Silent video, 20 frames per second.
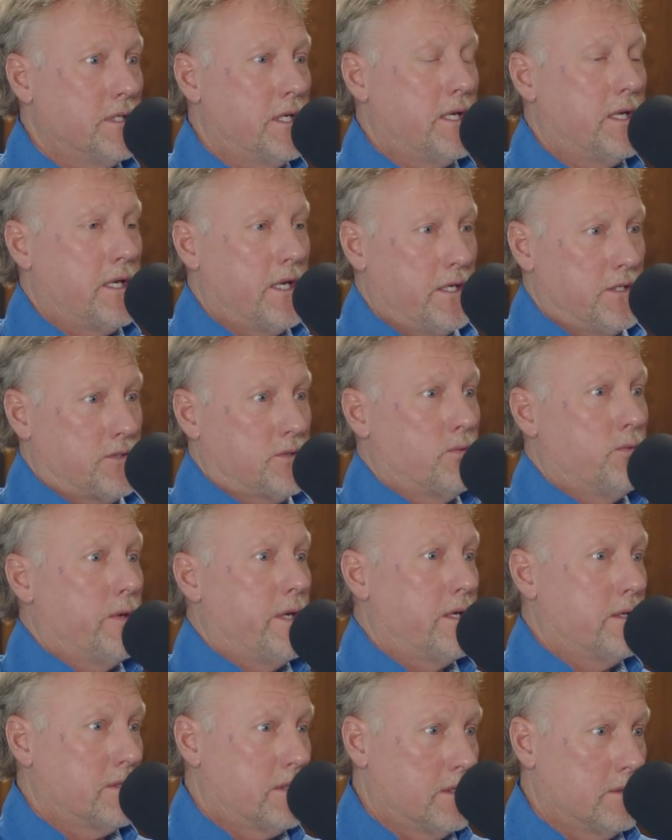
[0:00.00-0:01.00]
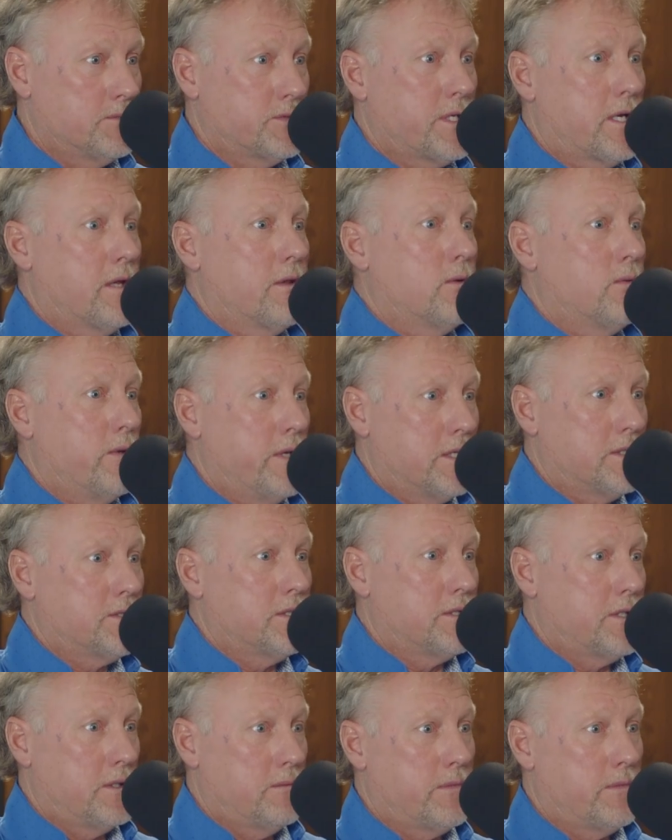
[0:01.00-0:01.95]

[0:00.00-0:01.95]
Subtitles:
in case the wind comes out of the west at